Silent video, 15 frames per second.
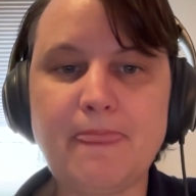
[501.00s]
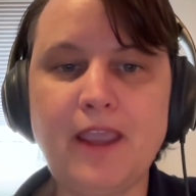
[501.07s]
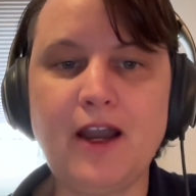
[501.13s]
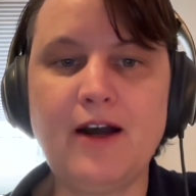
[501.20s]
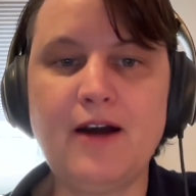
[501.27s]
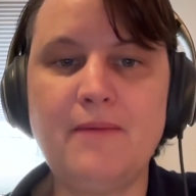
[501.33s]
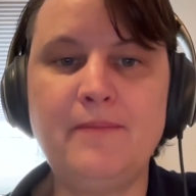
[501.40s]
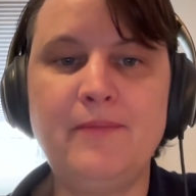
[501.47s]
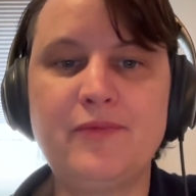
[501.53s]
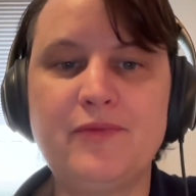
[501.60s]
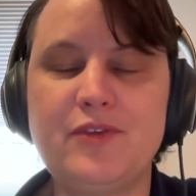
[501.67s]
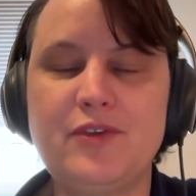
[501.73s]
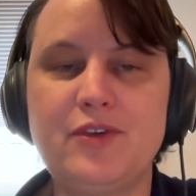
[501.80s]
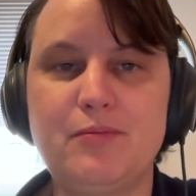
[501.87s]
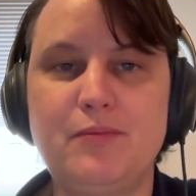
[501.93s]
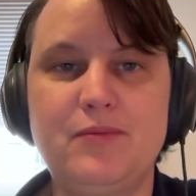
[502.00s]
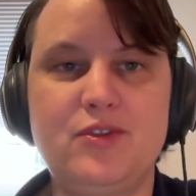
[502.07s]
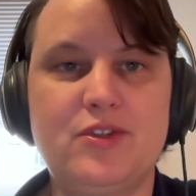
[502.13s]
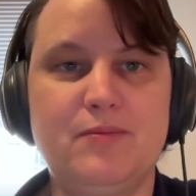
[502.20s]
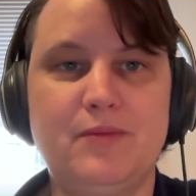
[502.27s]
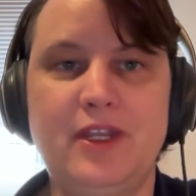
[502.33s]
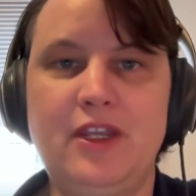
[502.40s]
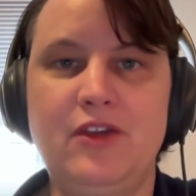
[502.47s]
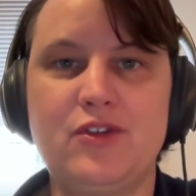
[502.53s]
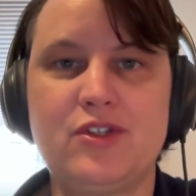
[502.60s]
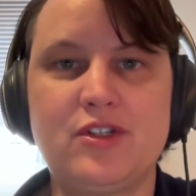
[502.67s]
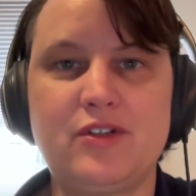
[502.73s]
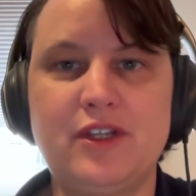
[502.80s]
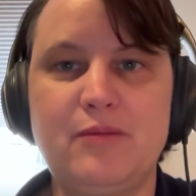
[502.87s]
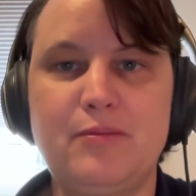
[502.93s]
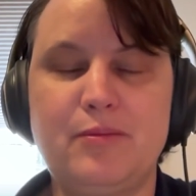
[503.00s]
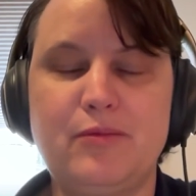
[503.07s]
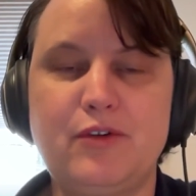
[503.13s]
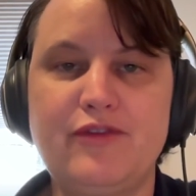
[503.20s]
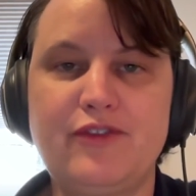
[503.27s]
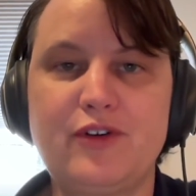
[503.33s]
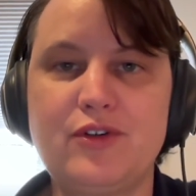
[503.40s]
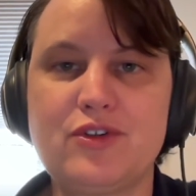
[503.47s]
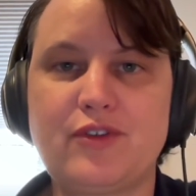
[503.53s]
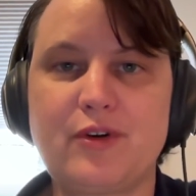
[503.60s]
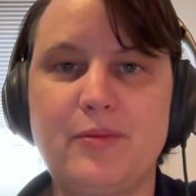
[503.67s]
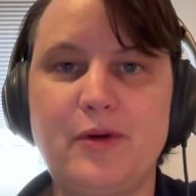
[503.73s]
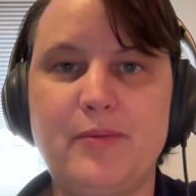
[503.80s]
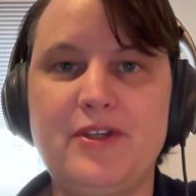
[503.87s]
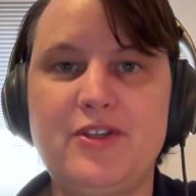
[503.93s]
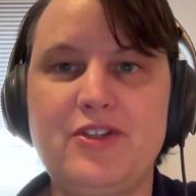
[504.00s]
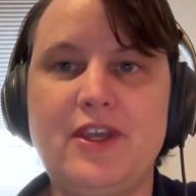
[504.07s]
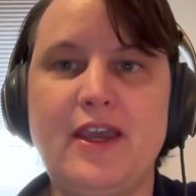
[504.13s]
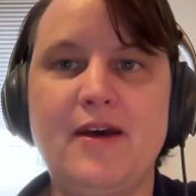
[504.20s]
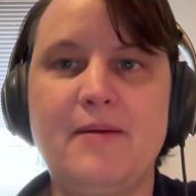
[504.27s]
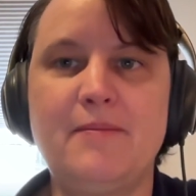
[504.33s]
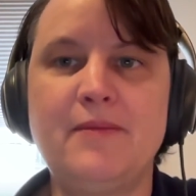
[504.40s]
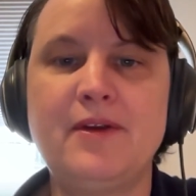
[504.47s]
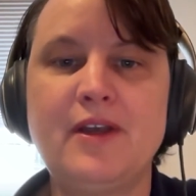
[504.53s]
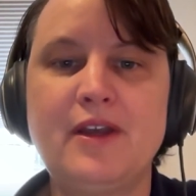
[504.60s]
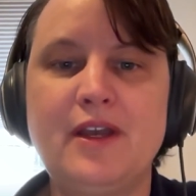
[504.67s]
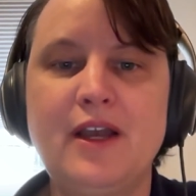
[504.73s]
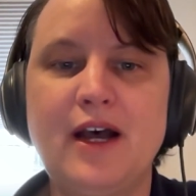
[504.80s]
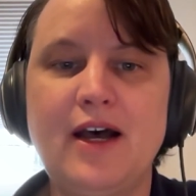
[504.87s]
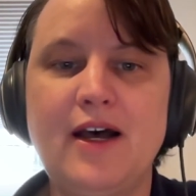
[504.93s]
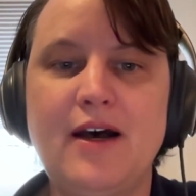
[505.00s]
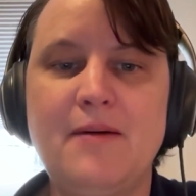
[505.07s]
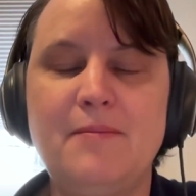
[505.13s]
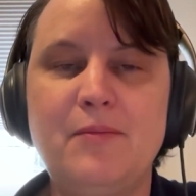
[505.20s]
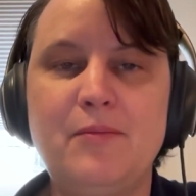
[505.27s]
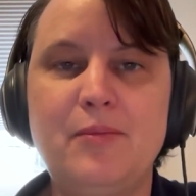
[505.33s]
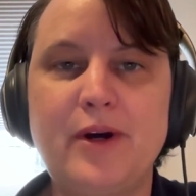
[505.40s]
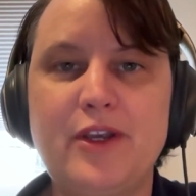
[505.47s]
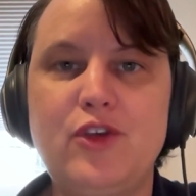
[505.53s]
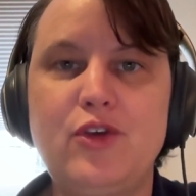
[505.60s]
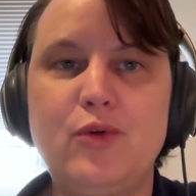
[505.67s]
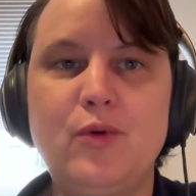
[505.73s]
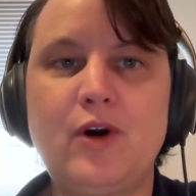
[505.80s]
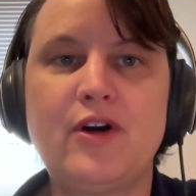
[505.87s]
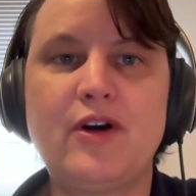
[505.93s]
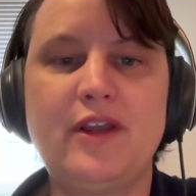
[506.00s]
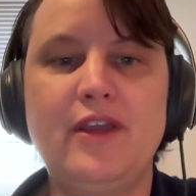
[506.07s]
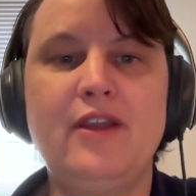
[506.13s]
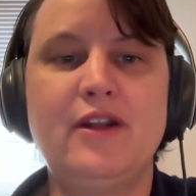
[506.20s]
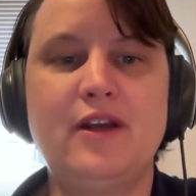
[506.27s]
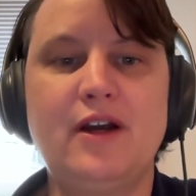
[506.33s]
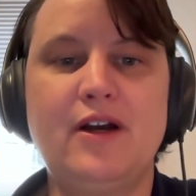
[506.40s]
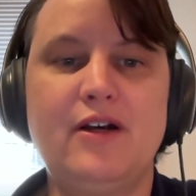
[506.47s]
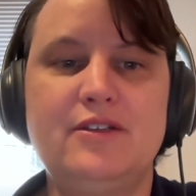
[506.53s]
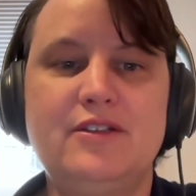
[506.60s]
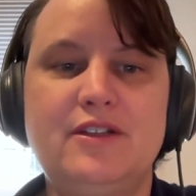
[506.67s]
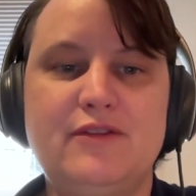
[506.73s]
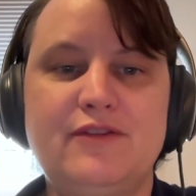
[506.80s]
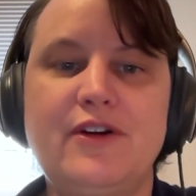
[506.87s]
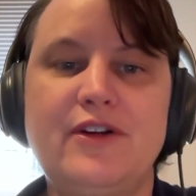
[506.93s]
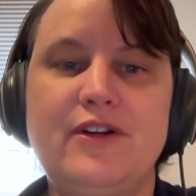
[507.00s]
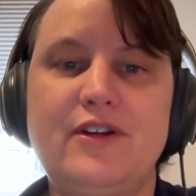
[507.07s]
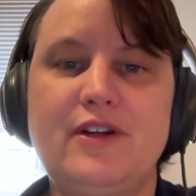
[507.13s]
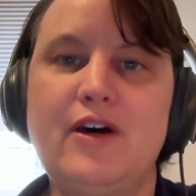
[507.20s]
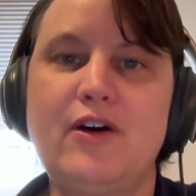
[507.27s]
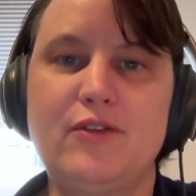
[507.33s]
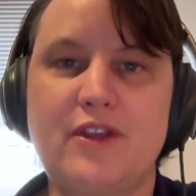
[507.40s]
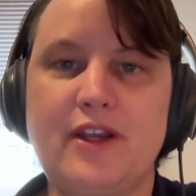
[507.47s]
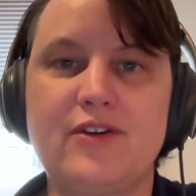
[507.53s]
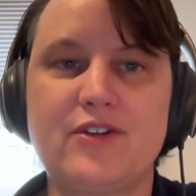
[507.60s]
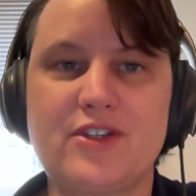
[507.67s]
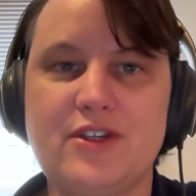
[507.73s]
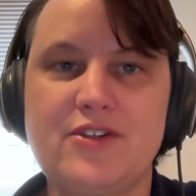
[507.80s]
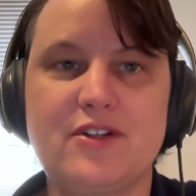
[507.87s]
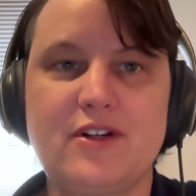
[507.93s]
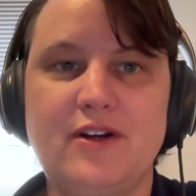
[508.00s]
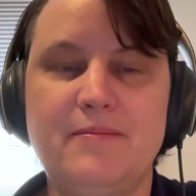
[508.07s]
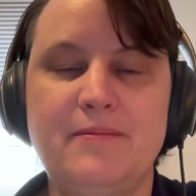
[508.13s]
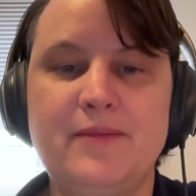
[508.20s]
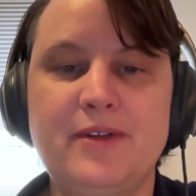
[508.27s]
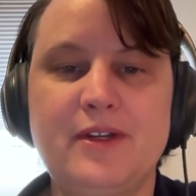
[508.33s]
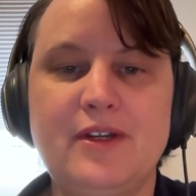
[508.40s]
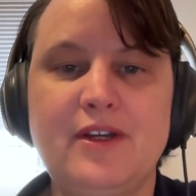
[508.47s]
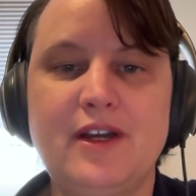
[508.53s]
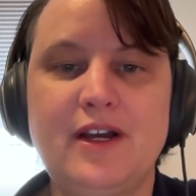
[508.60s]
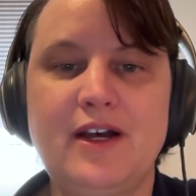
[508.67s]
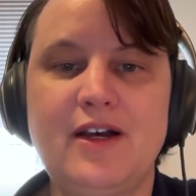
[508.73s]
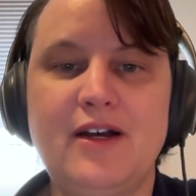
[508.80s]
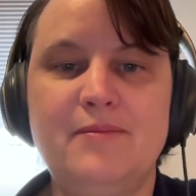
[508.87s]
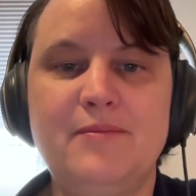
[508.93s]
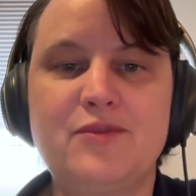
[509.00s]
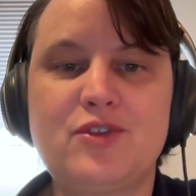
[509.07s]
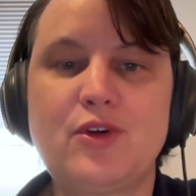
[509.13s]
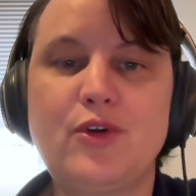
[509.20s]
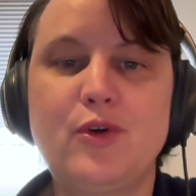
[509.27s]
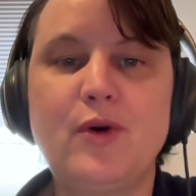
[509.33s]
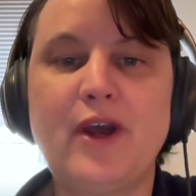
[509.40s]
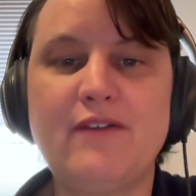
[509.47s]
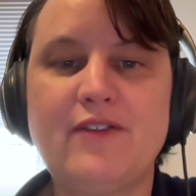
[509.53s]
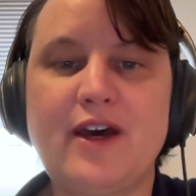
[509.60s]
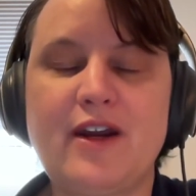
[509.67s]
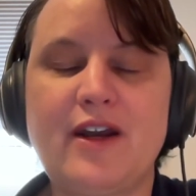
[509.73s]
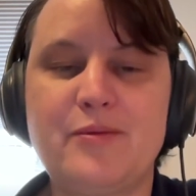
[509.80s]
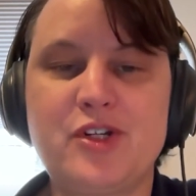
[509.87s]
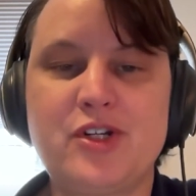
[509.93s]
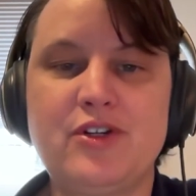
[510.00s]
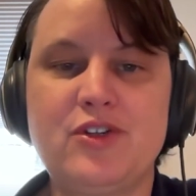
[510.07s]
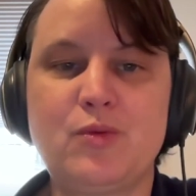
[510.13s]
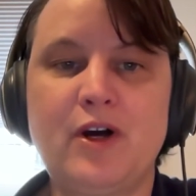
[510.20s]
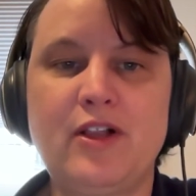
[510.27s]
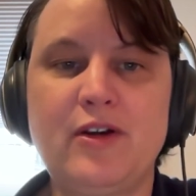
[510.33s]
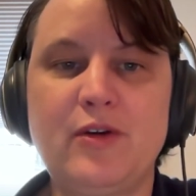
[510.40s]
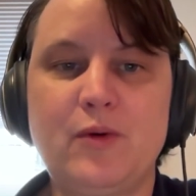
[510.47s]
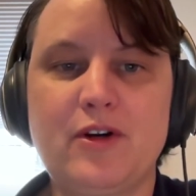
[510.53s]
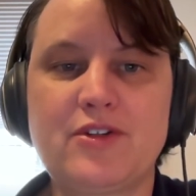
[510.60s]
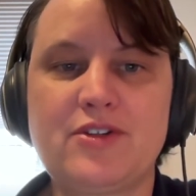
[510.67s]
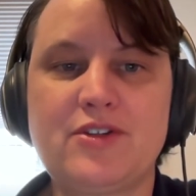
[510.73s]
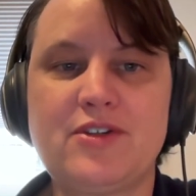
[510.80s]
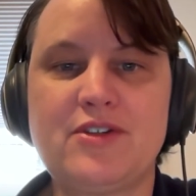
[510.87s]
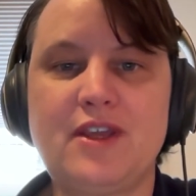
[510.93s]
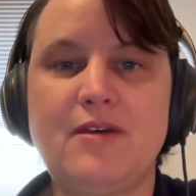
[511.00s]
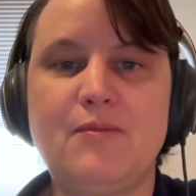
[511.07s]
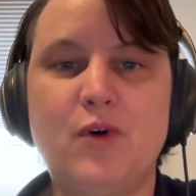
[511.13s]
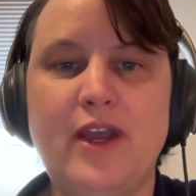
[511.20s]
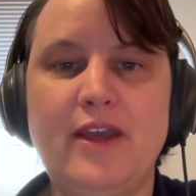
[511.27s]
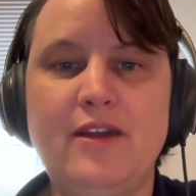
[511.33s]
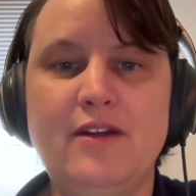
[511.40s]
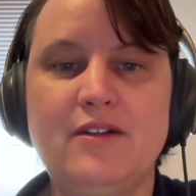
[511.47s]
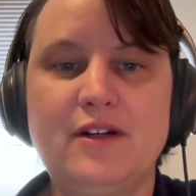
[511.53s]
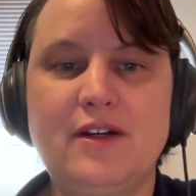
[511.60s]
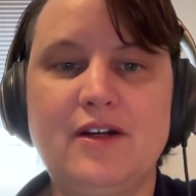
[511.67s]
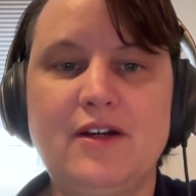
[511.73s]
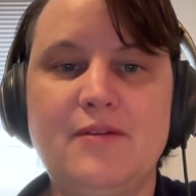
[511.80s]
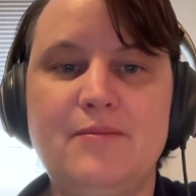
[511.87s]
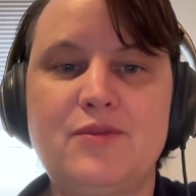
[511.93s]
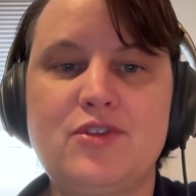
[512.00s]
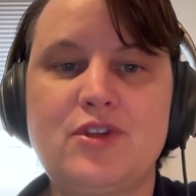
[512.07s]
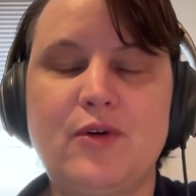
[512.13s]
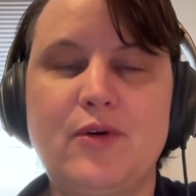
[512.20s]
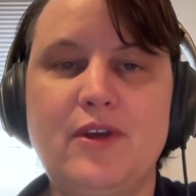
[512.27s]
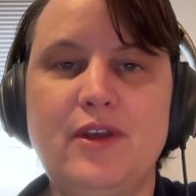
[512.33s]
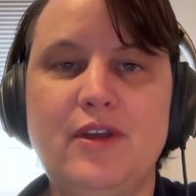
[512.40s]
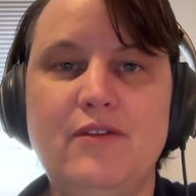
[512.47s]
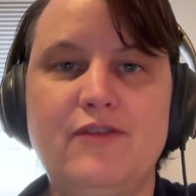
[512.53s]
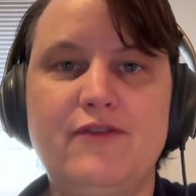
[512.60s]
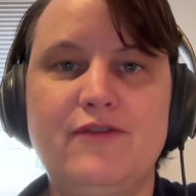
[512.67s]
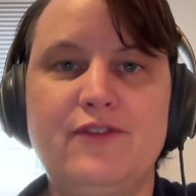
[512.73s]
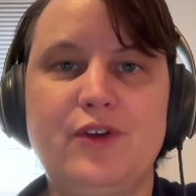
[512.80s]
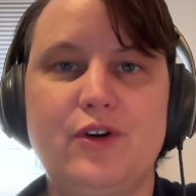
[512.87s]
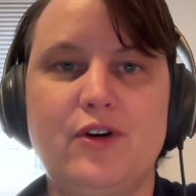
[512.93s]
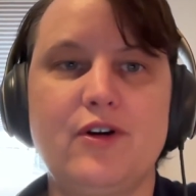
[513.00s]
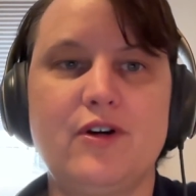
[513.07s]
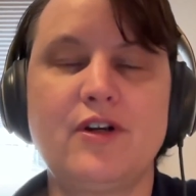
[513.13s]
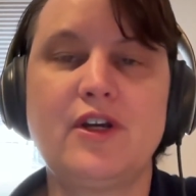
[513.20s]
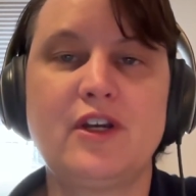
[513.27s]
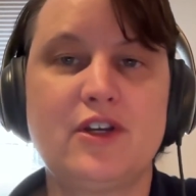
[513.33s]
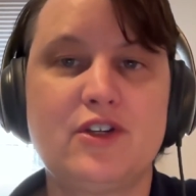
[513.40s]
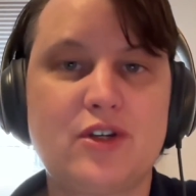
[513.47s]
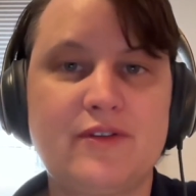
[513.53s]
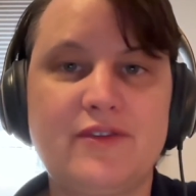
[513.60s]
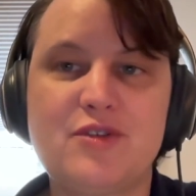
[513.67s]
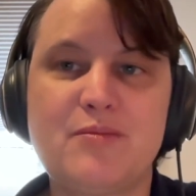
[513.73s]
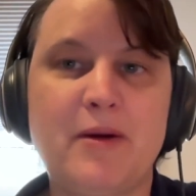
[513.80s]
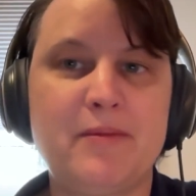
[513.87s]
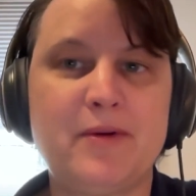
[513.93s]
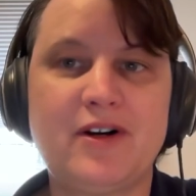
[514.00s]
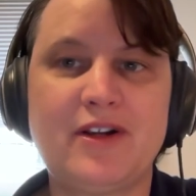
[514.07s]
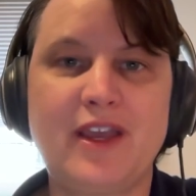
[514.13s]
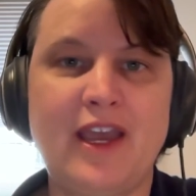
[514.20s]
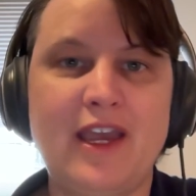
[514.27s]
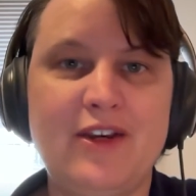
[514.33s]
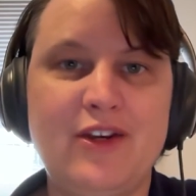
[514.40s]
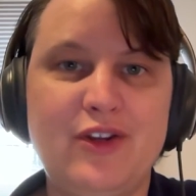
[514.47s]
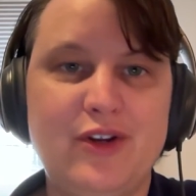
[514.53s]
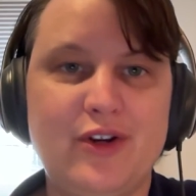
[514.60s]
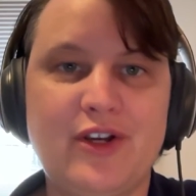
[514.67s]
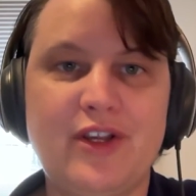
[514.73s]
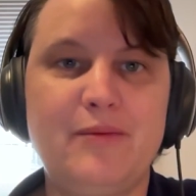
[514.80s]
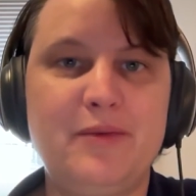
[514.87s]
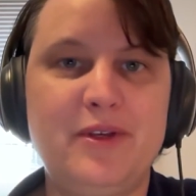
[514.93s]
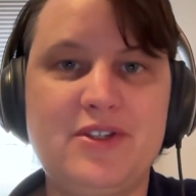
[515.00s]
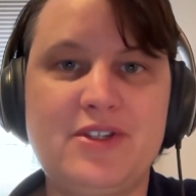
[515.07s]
meaning you still need referrals from your PCM, but you are in a different healthcare system. So you have that option as well. It works the same way. So if you're a service member, again, you're going to be